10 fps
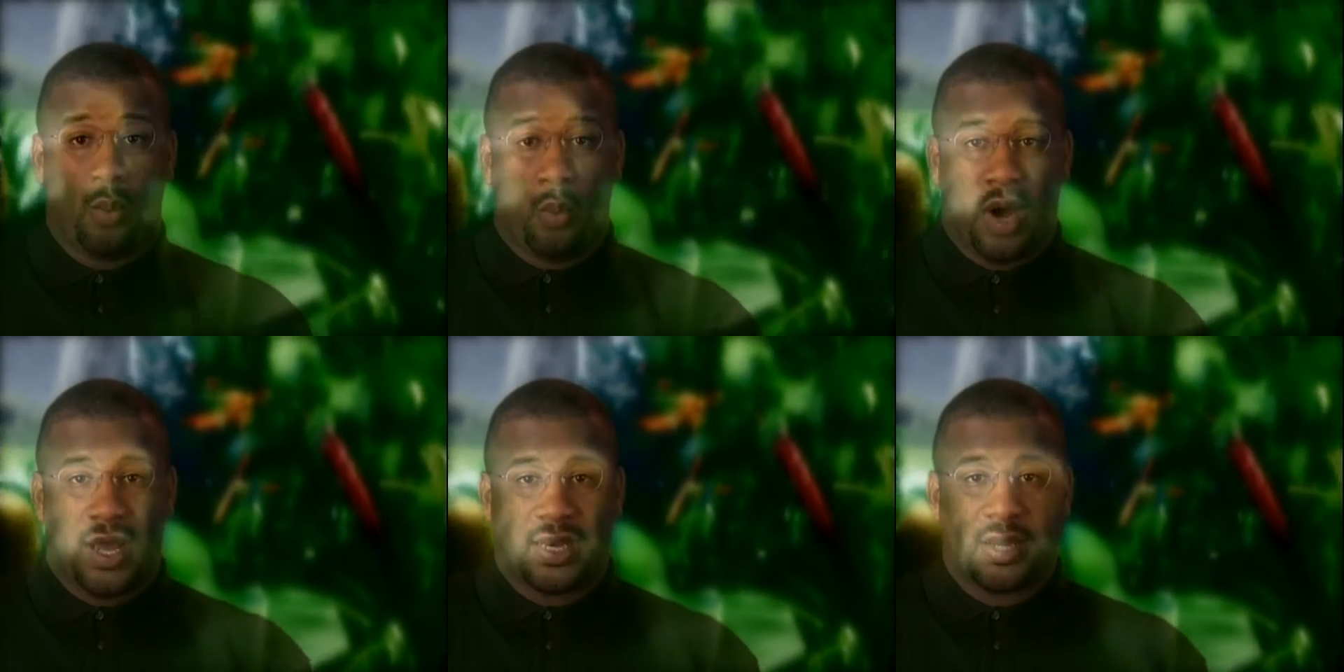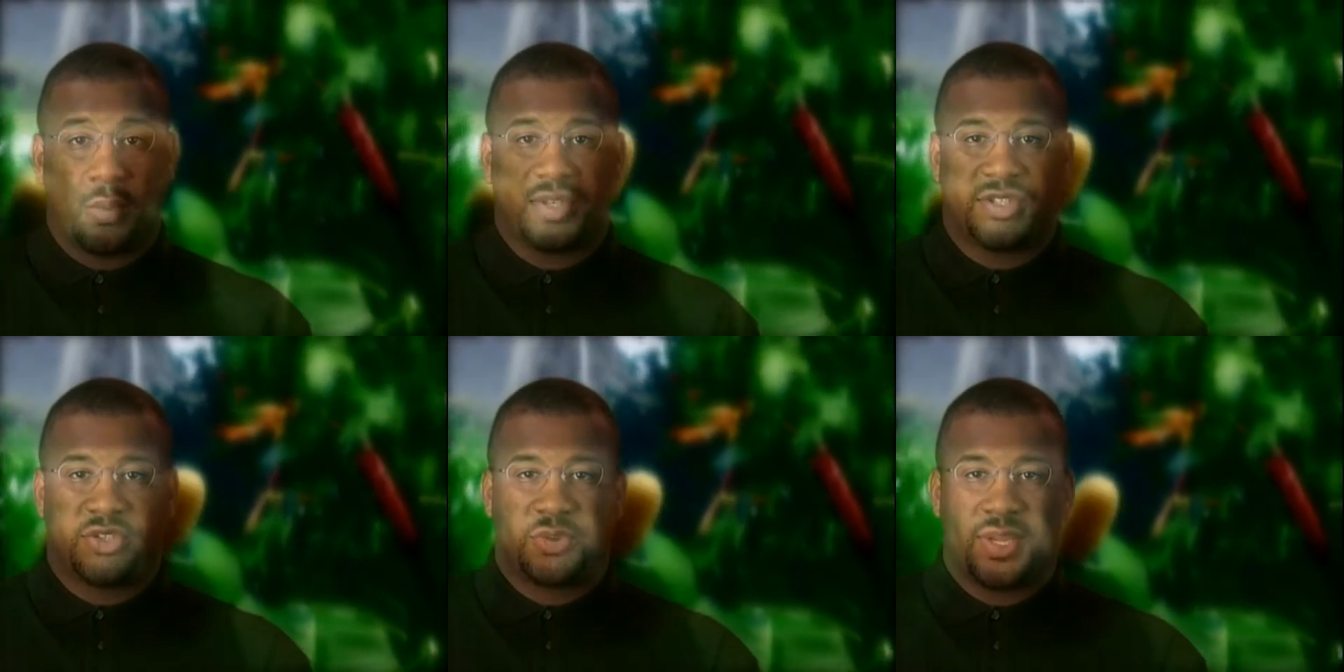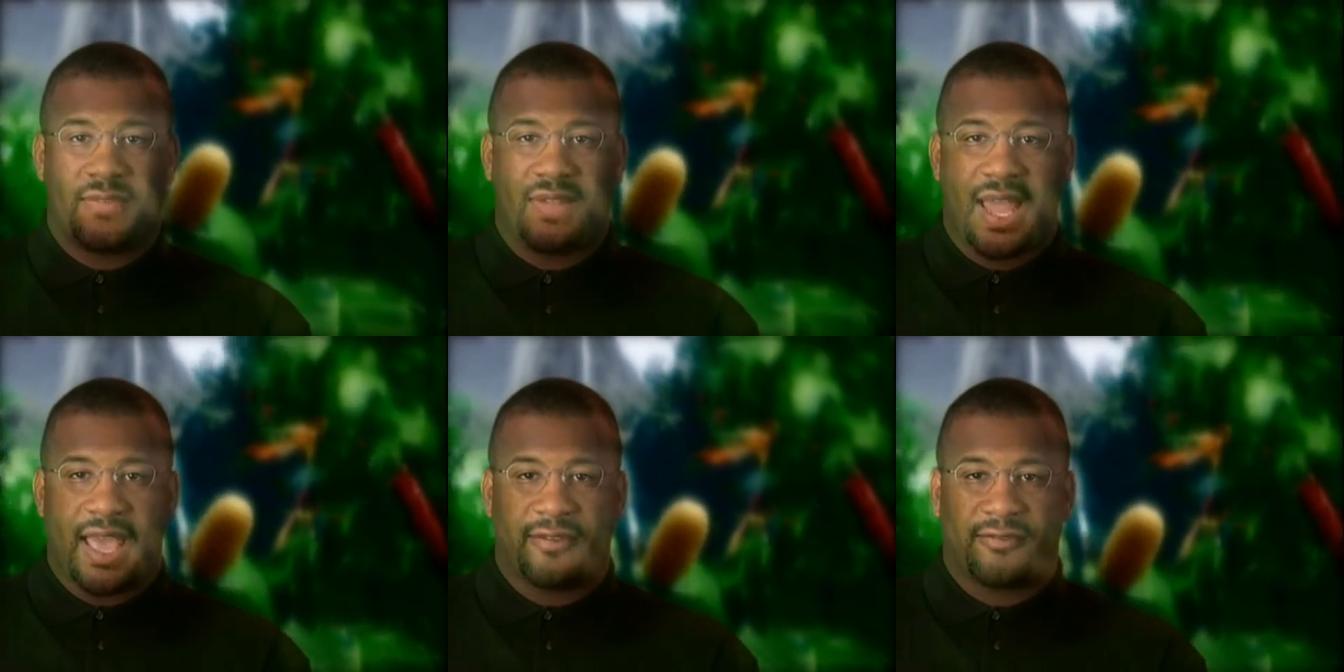One was the tree of
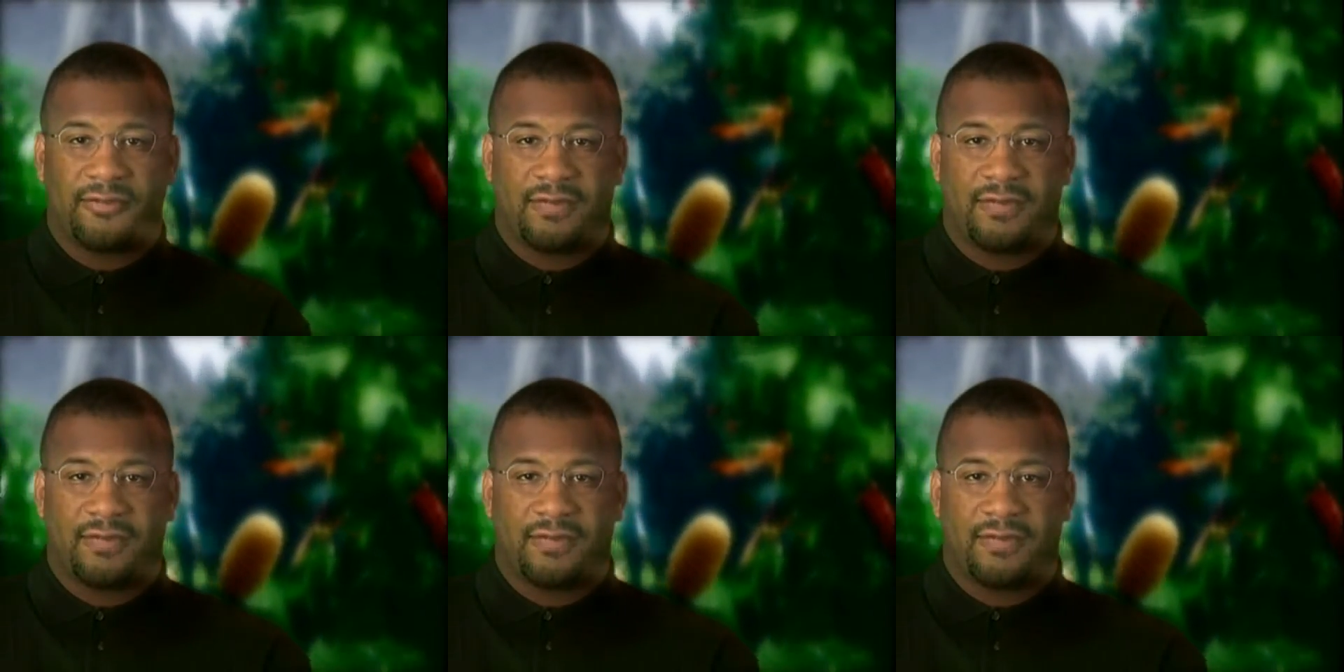life,